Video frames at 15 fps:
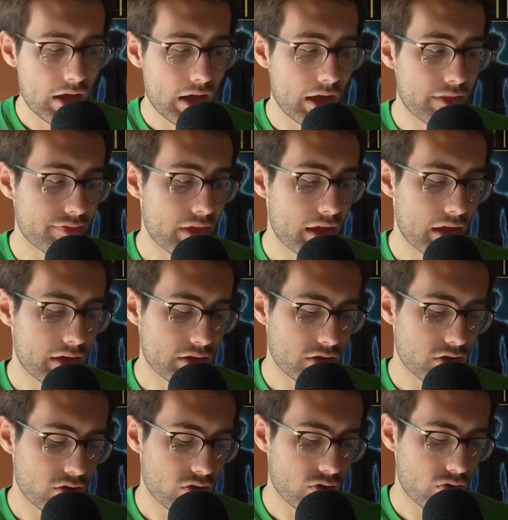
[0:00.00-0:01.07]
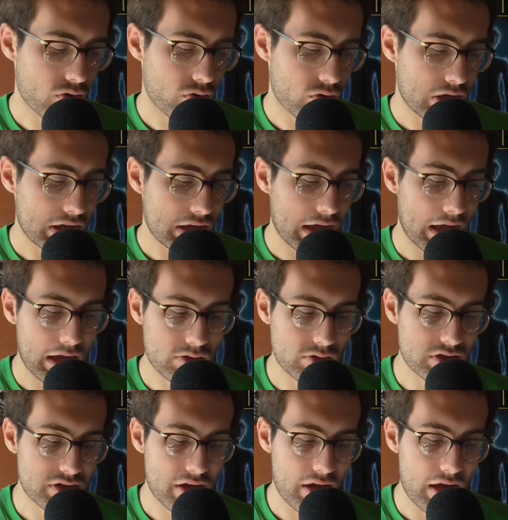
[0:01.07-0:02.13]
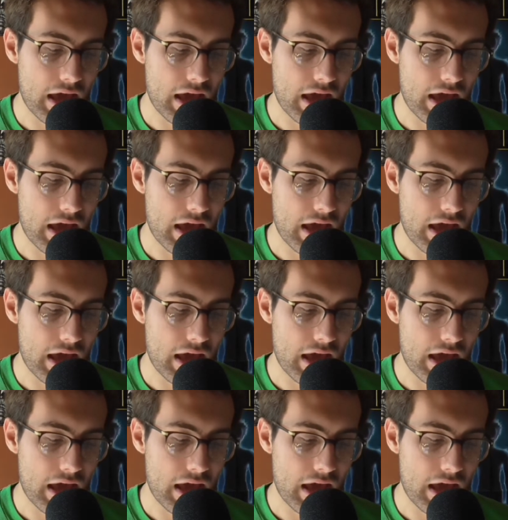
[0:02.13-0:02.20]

And then you counter